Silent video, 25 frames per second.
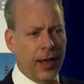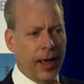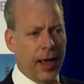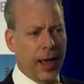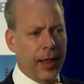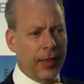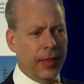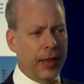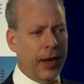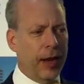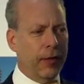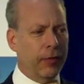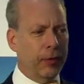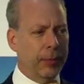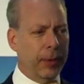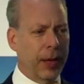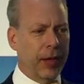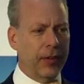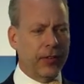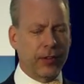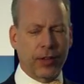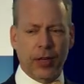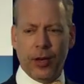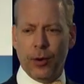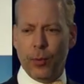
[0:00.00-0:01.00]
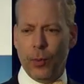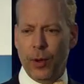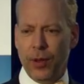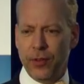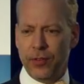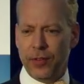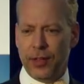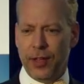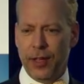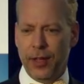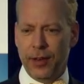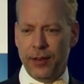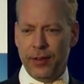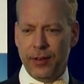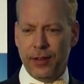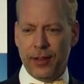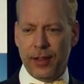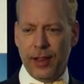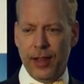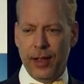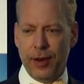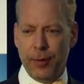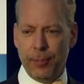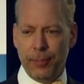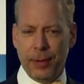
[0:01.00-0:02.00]
And then everybody's going to once again
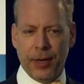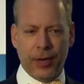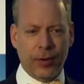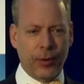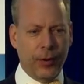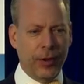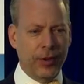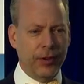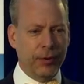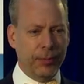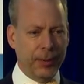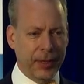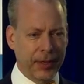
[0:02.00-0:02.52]
declare Bitcoin to